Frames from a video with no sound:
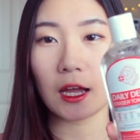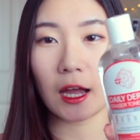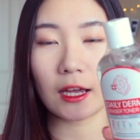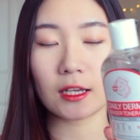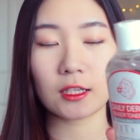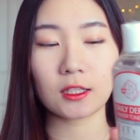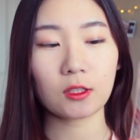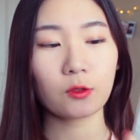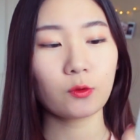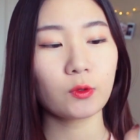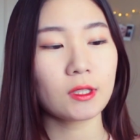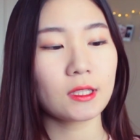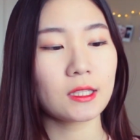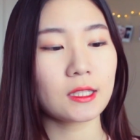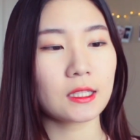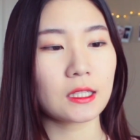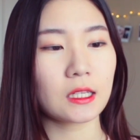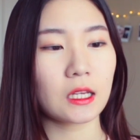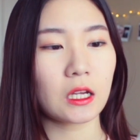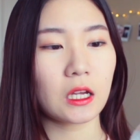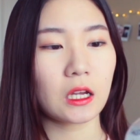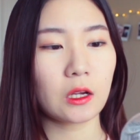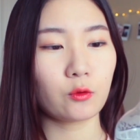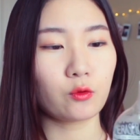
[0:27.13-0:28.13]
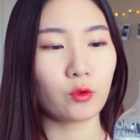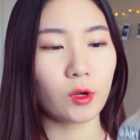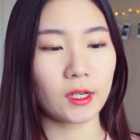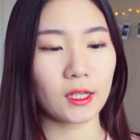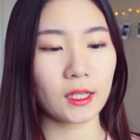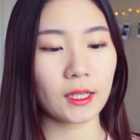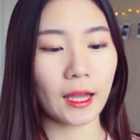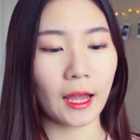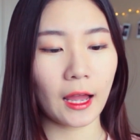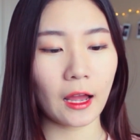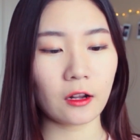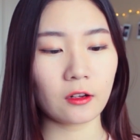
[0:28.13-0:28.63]
I was
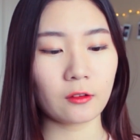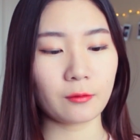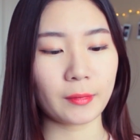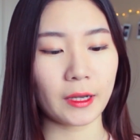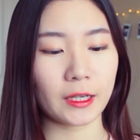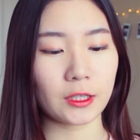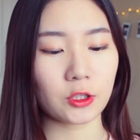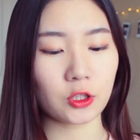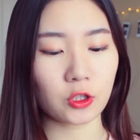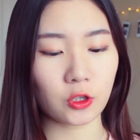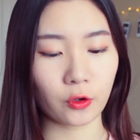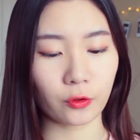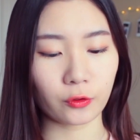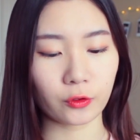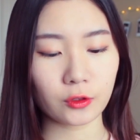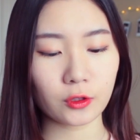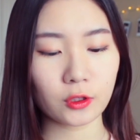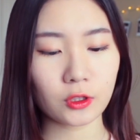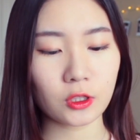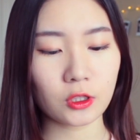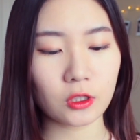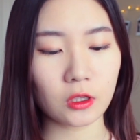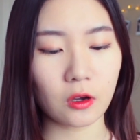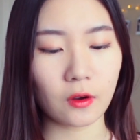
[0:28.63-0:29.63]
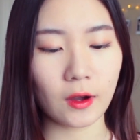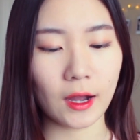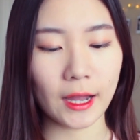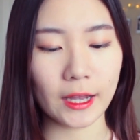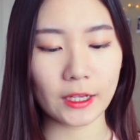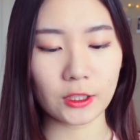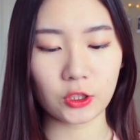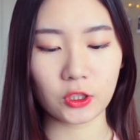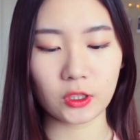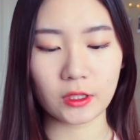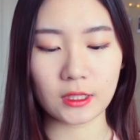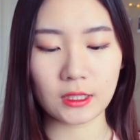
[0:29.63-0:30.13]
running out of my toner, so
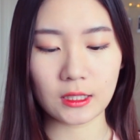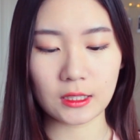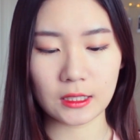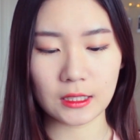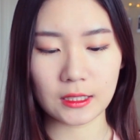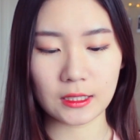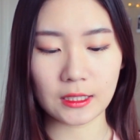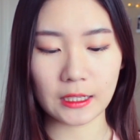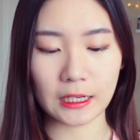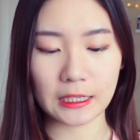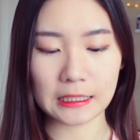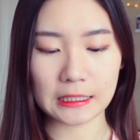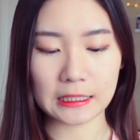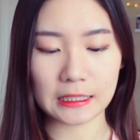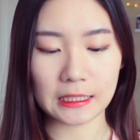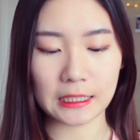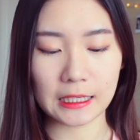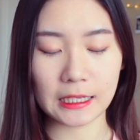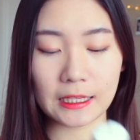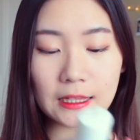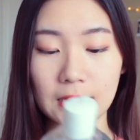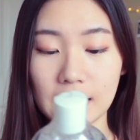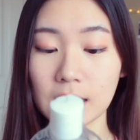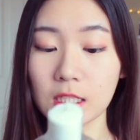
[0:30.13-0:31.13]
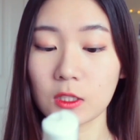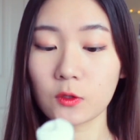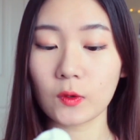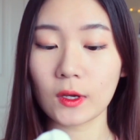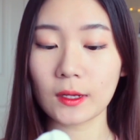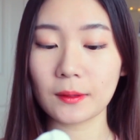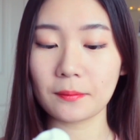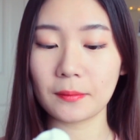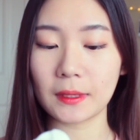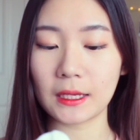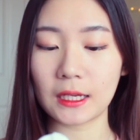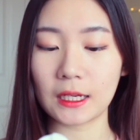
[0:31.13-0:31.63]
I just decided to get this
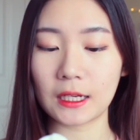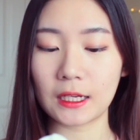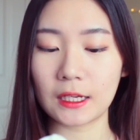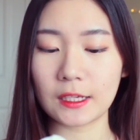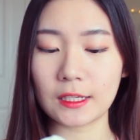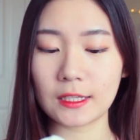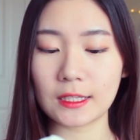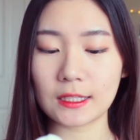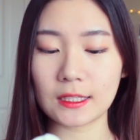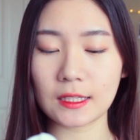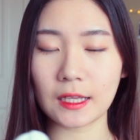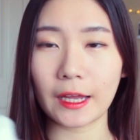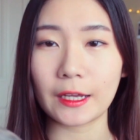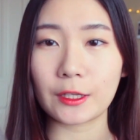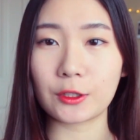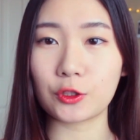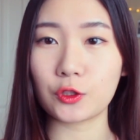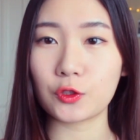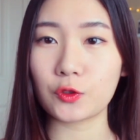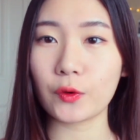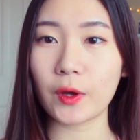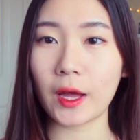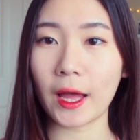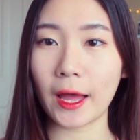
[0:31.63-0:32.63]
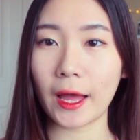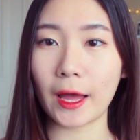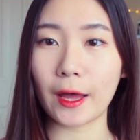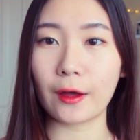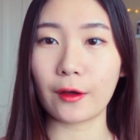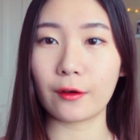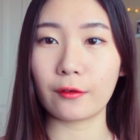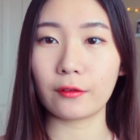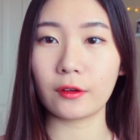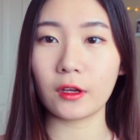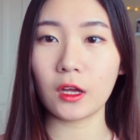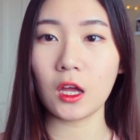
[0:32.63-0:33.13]
one because I do
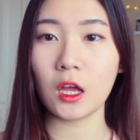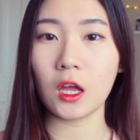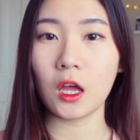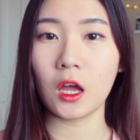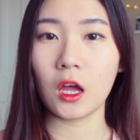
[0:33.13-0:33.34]
have